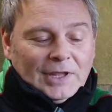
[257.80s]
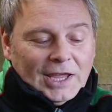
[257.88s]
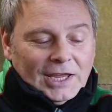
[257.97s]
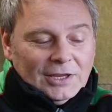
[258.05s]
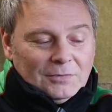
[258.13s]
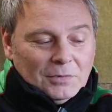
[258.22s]

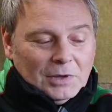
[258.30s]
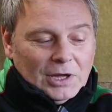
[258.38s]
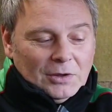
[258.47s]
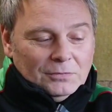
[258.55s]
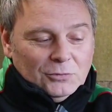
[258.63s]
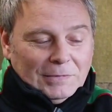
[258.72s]
a
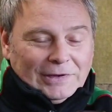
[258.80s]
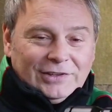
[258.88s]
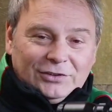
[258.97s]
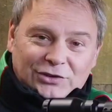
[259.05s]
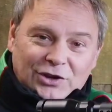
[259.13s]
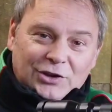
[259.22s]

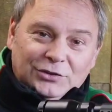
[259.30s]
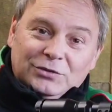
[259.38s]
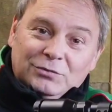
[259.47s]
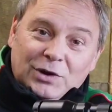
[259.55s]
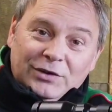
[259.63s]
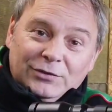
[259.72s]
pneumatic
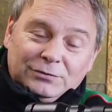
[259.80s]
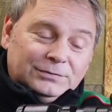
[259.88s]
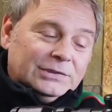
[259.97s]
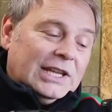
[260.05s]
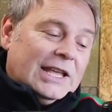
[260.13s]
charge rifle,